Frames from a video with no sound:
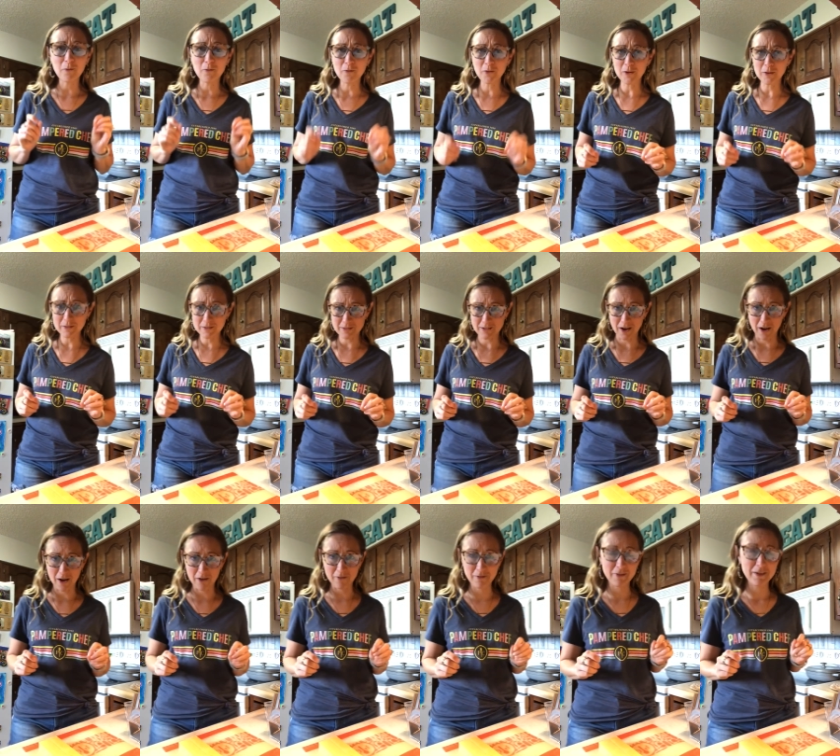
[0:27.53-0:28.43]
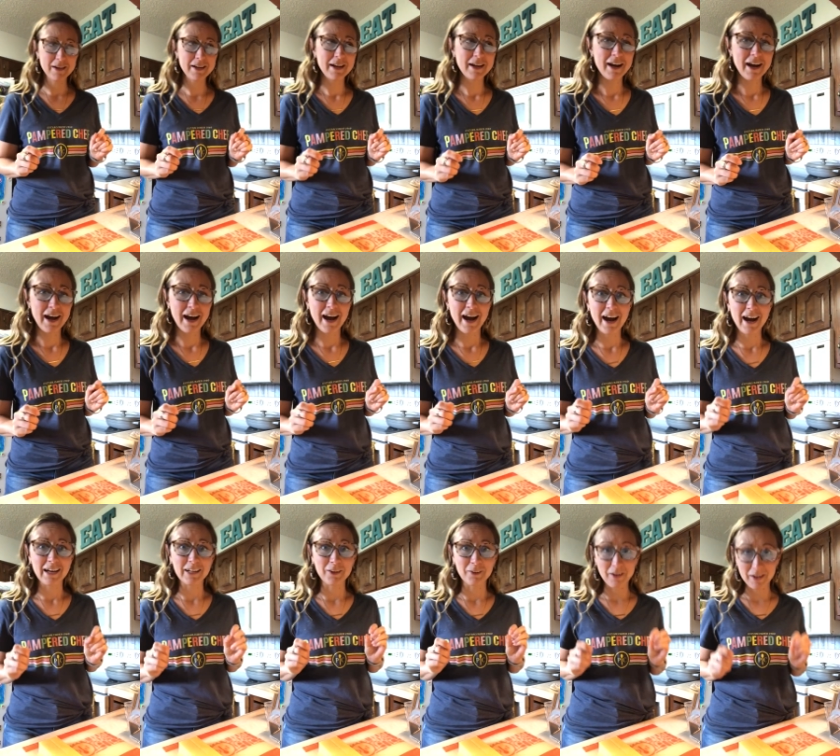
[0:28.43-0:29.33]
first off,
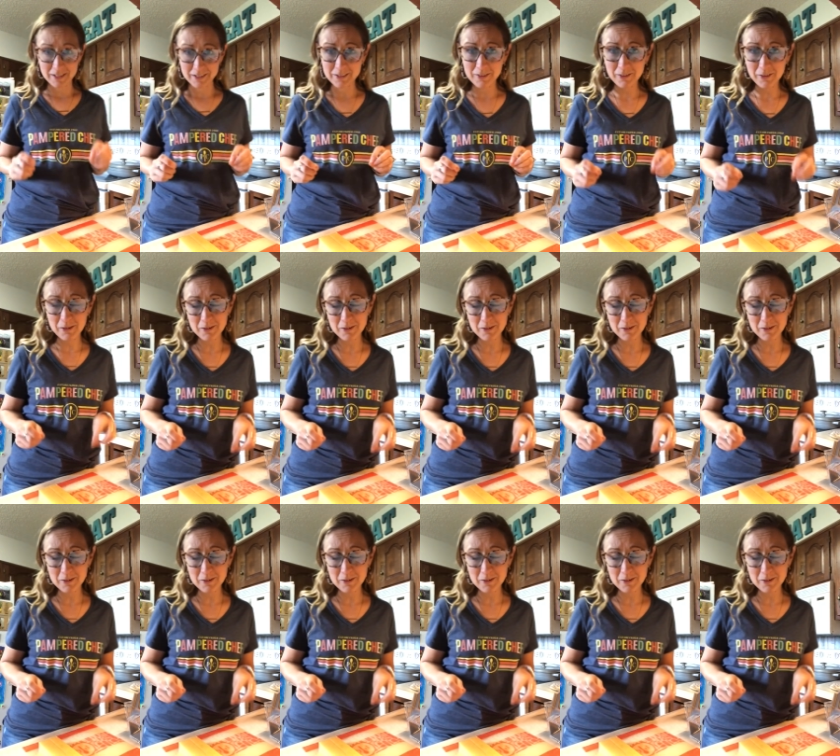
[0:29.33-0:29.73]
grating your